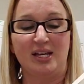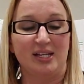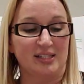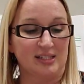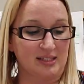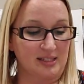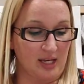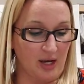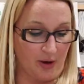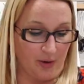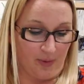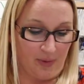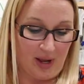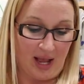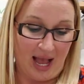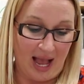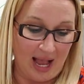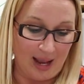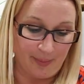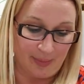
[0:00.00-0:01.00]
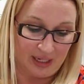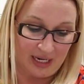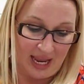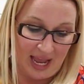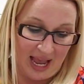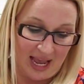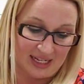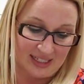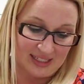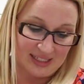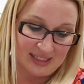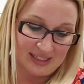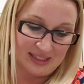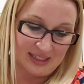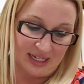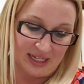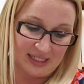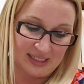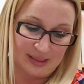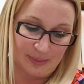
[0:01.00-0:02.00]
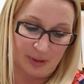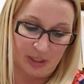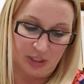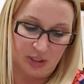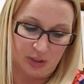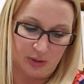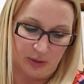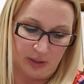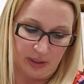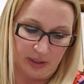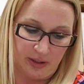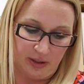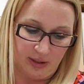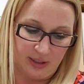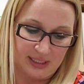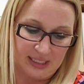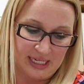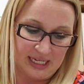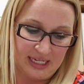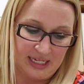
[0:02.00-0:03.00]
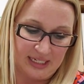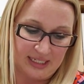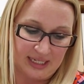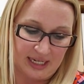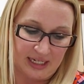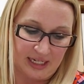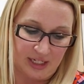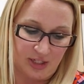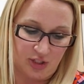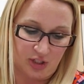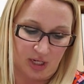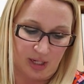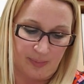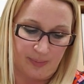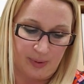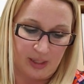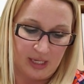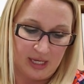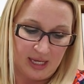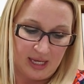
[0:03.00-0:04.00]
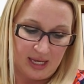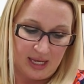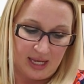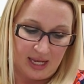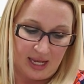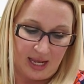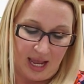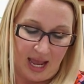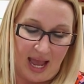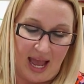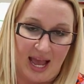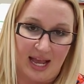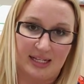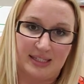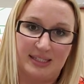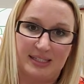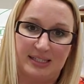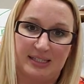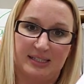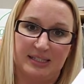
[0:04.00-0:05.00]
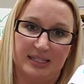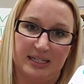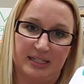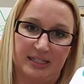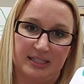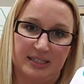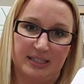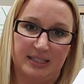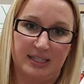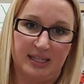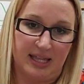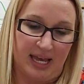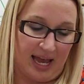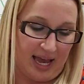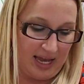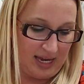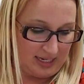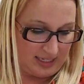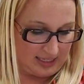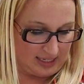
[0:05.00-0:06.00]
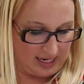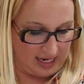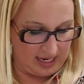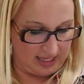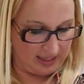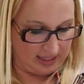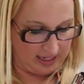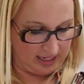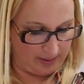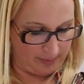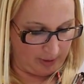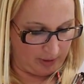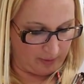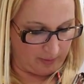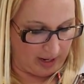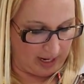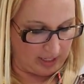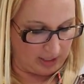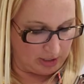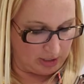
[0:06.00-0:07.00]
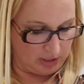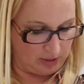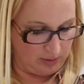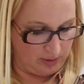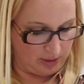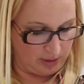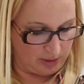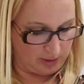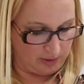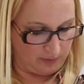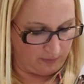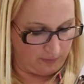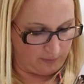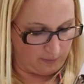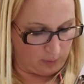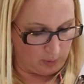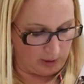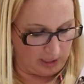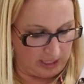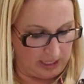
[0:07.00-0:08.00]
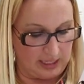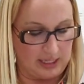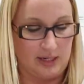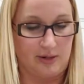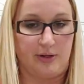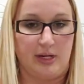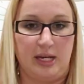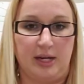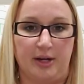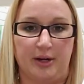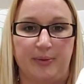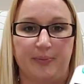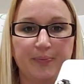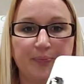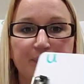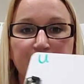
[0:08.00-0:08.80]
So I'm going to add 6. I'm going to do a little teeny tiny jump, add 6 to that, and then I'm going to write 240 down here.